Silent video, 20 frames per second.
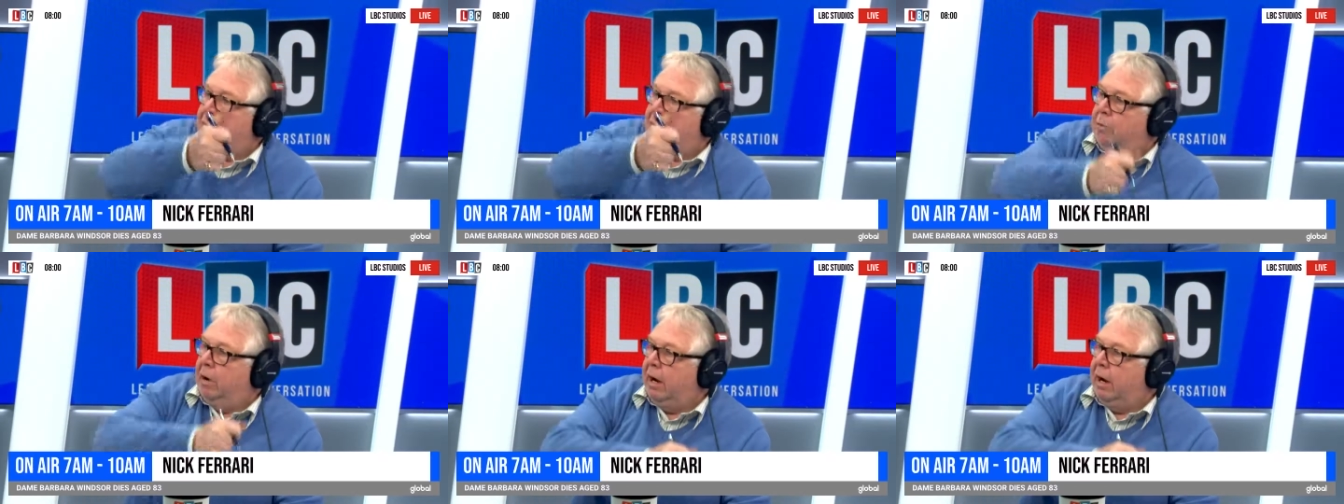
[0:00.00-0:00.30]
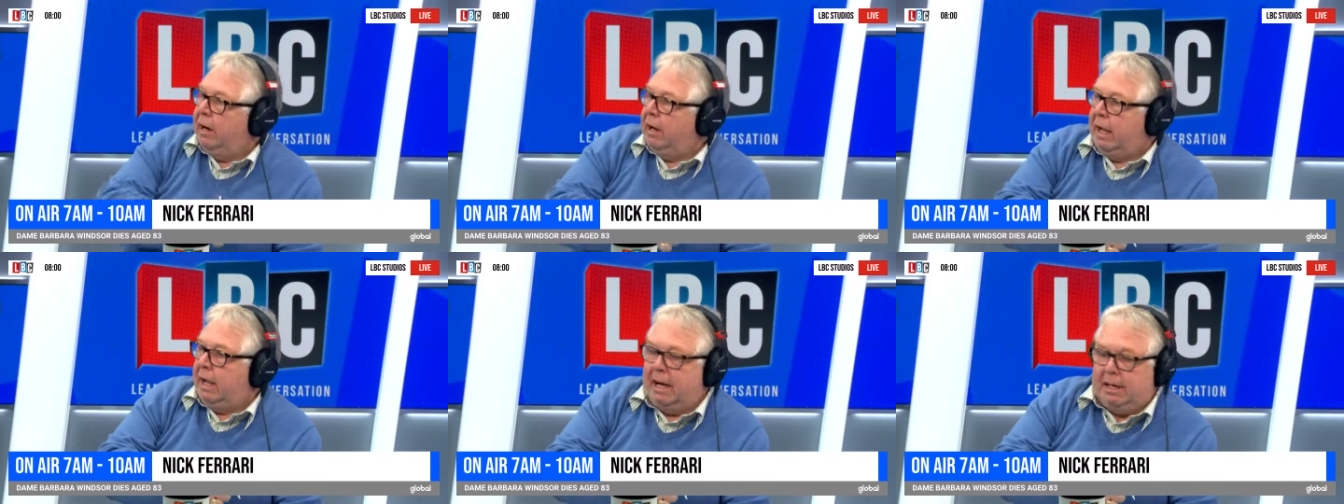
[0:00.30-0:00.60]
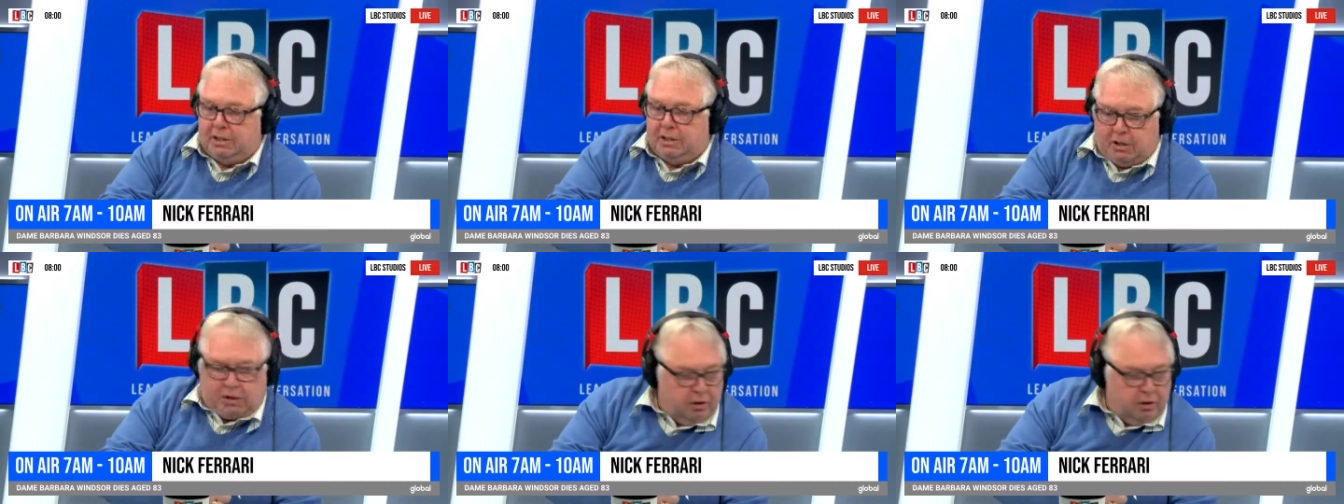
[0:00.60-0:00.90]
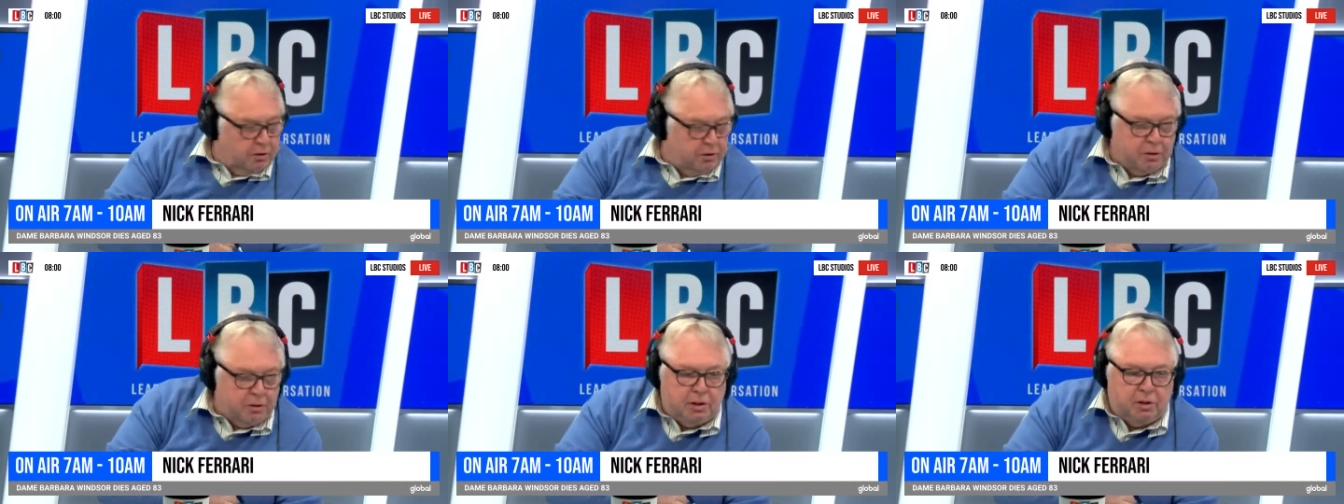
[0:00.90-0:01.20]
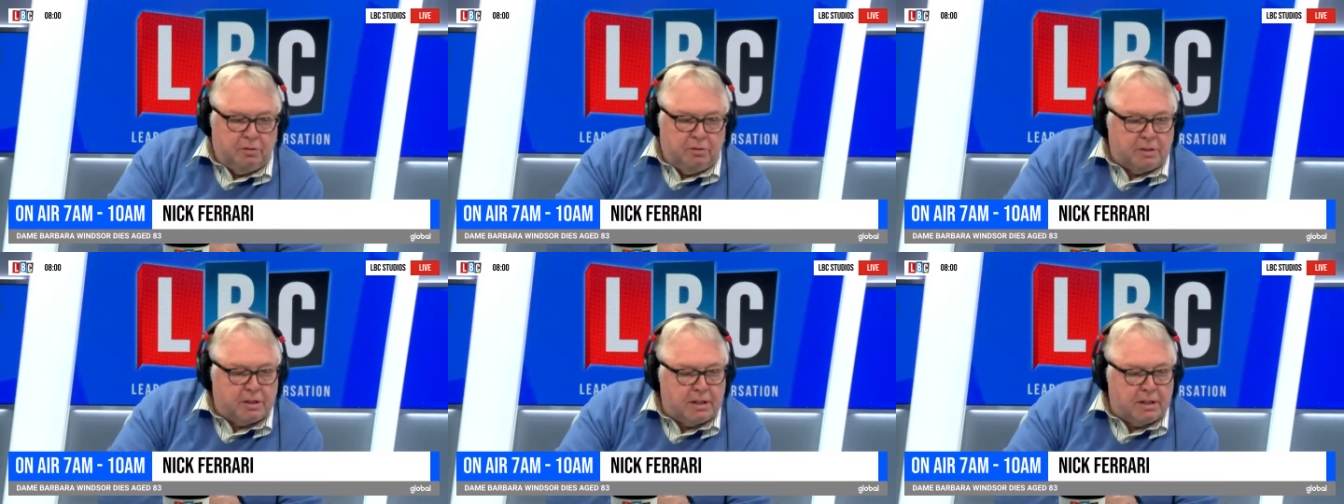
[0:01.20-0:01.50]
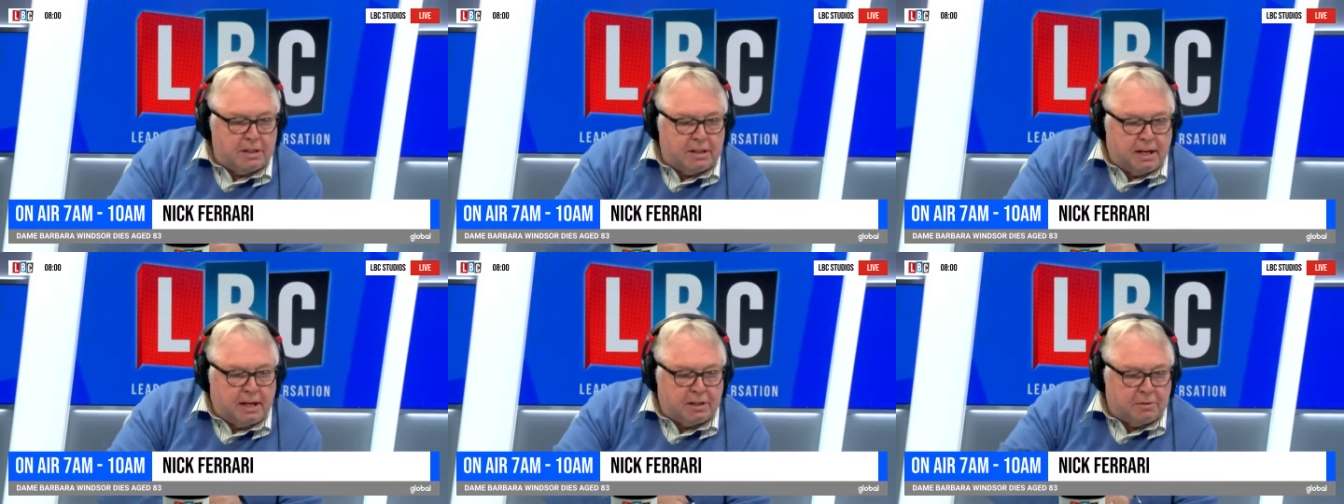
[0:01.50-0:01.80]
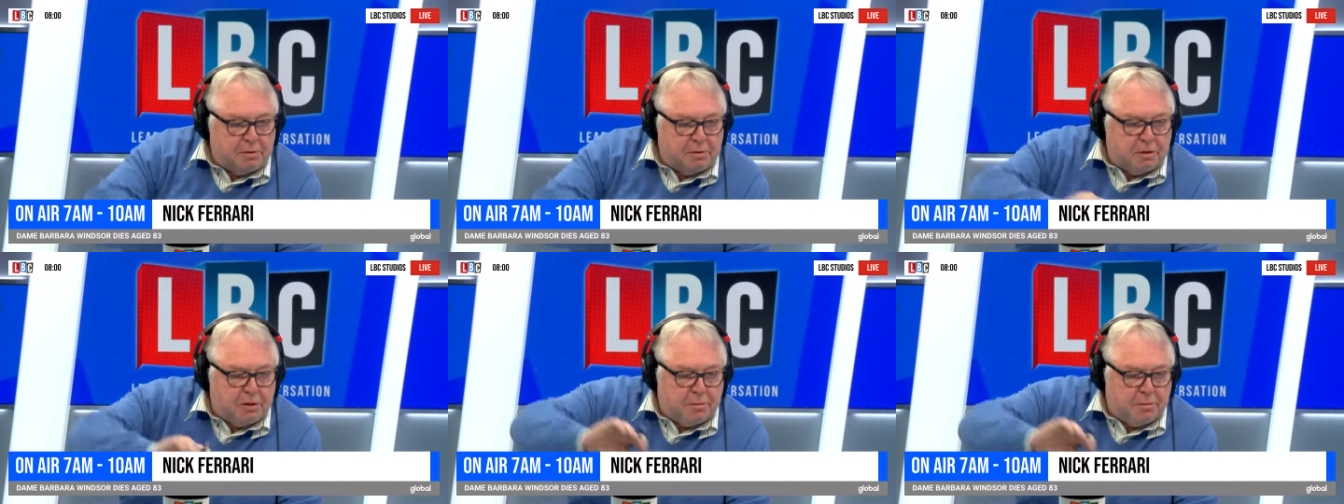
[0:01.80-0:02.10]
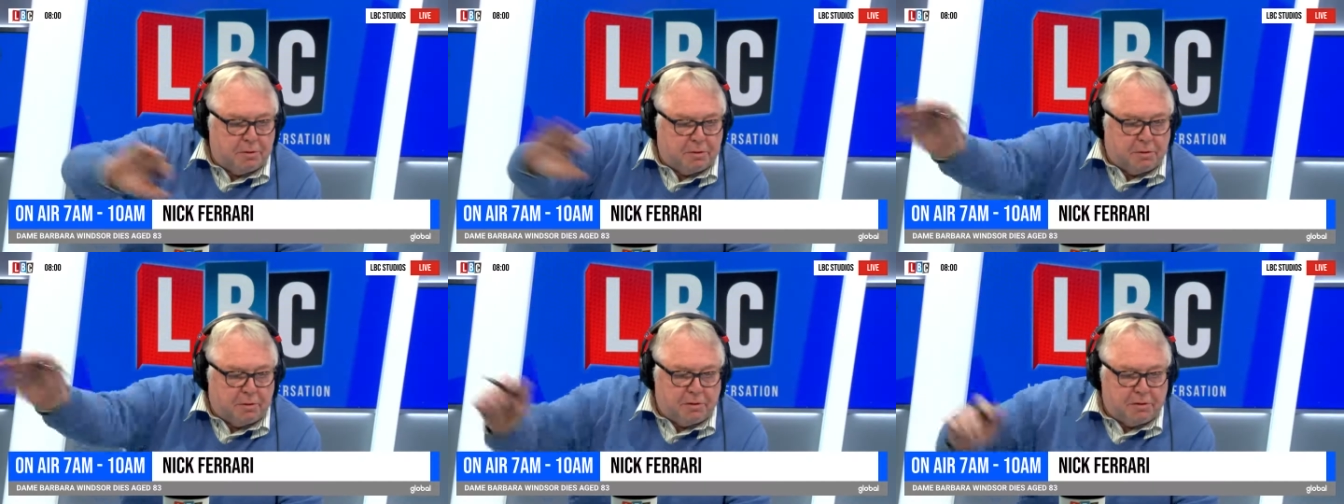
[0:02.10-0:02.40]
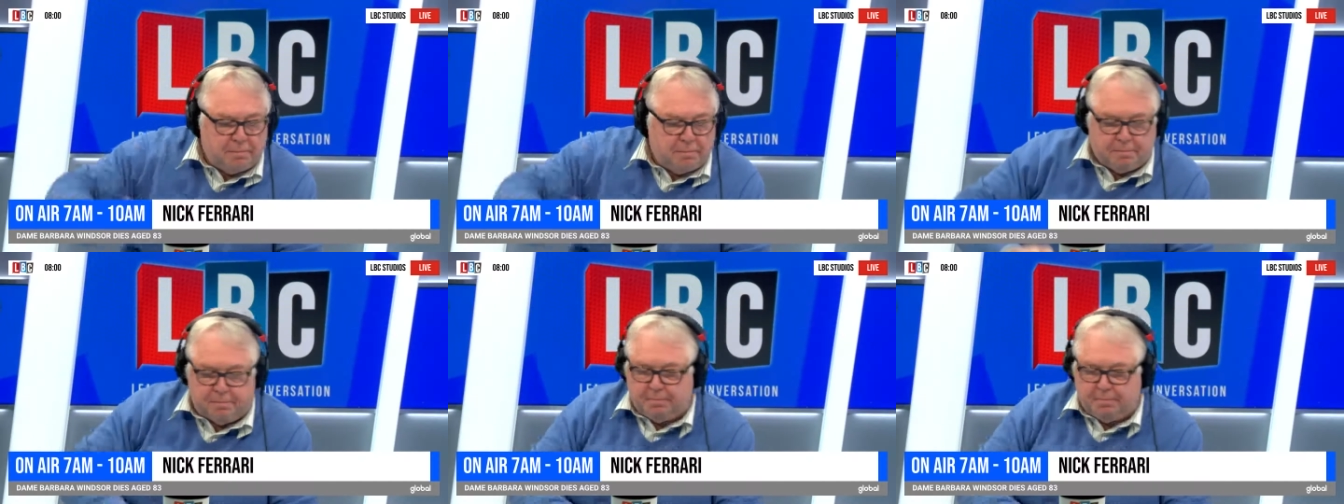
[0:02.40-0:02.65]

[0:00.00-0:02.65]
where at 8 o'clock the news is next with Thomas Watts.